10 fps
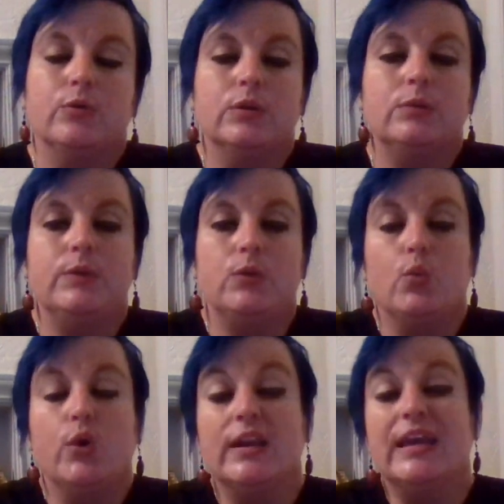only be
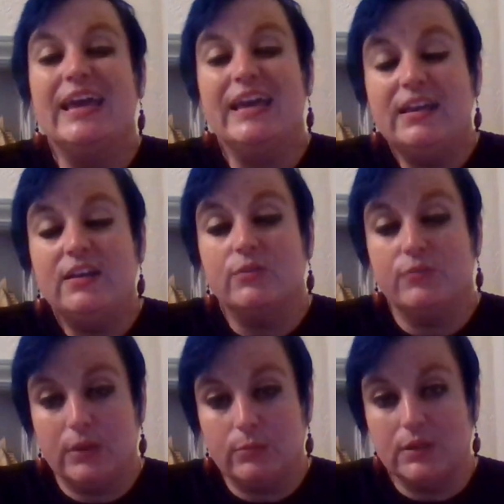one head of
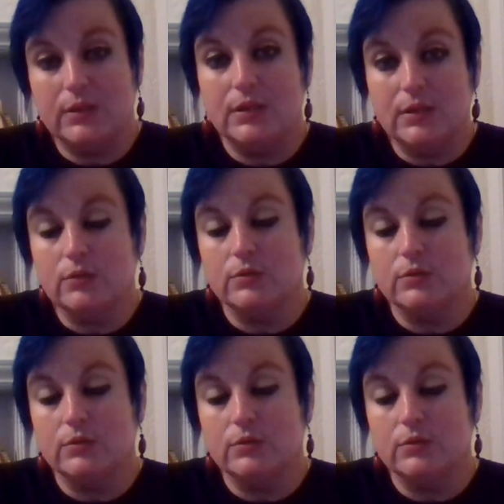family in